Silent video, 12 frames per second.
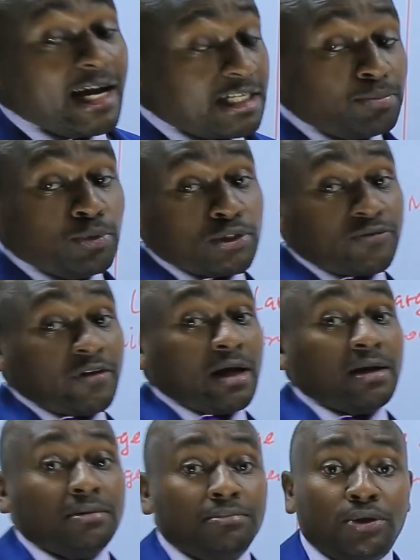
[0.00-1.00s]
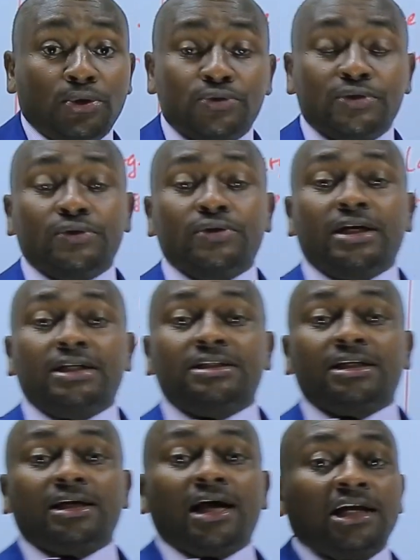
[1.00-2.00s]
atmosphere because we know
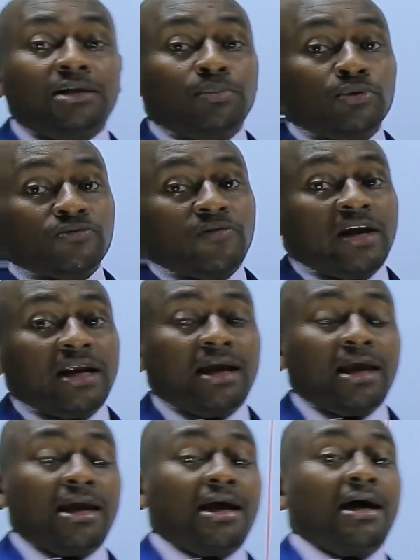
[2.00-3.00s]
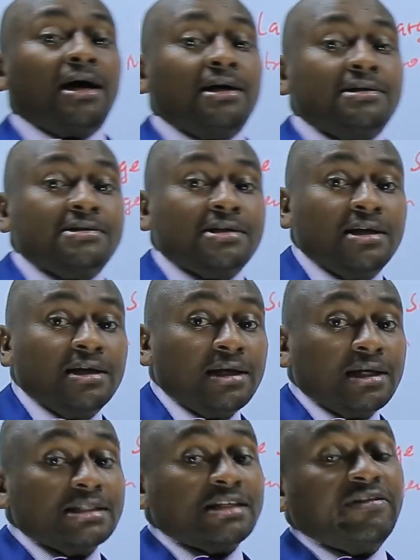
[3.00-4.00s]
that uh, atmospheric air has
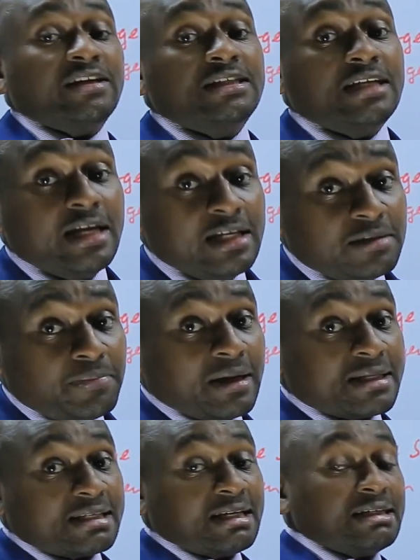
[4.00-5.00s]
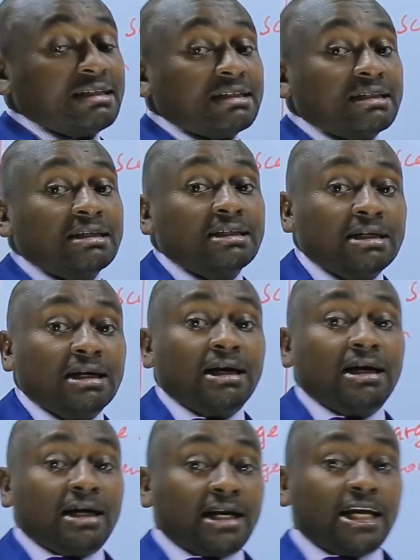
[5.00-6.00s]
78%
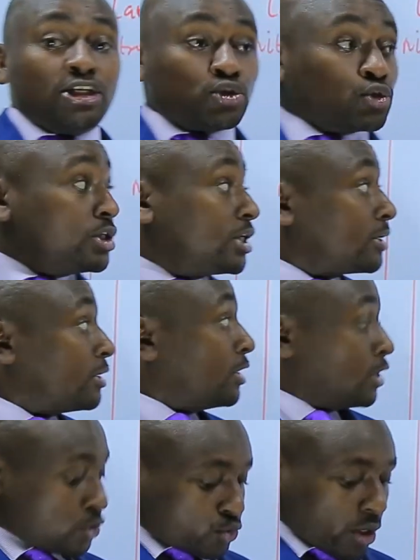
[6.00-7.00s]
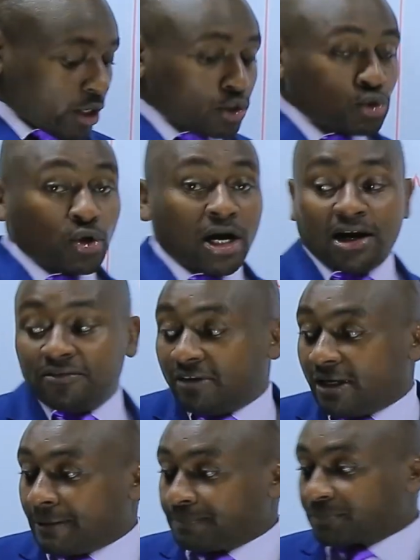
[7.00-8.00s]
uh, nitrogen. So we're going to have
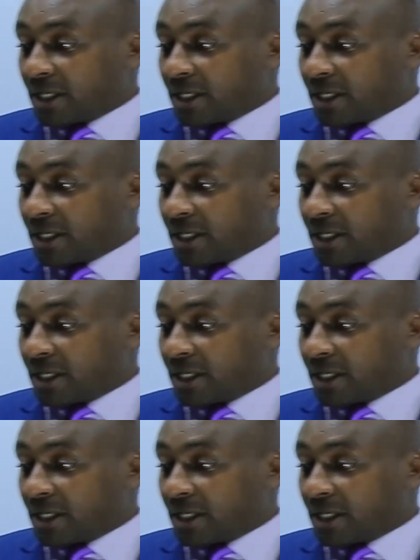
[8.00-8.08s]
a